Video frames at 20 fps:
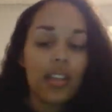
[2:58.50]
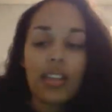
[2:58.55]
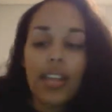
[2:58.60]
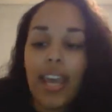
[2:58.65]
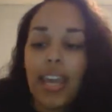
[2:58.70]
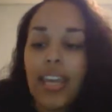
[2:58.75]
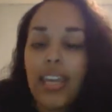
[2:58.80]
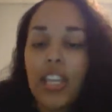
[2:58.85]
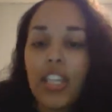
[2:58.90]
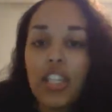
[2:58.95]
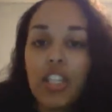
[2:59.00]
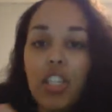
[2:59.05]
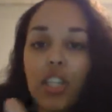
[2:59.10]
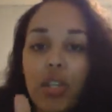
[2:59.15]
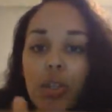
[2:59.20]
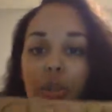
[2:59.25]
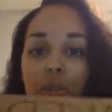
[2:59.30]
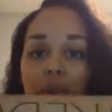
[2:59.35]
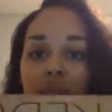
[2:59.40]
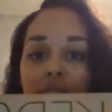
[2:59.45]
Naked
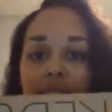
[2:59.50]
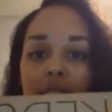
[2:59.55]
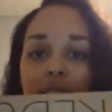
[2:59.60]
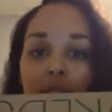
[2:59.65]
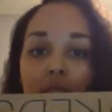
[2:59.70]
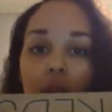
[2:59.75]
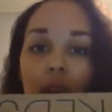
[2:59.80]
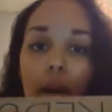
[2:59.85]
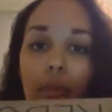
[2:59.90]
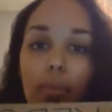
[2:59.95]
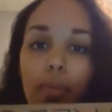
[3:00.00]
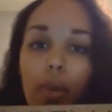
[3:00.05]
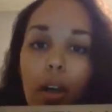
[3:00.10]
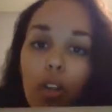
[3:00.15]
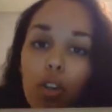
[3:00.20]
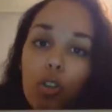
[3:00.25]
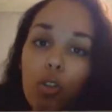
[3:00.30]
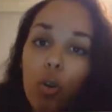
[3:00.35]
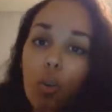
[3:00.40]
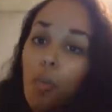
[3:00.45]
2 is
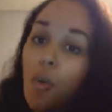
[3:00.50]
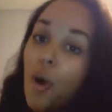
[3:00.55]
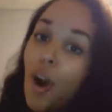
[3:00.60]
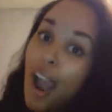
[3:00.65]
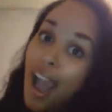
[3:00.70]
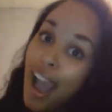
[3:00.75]
a little more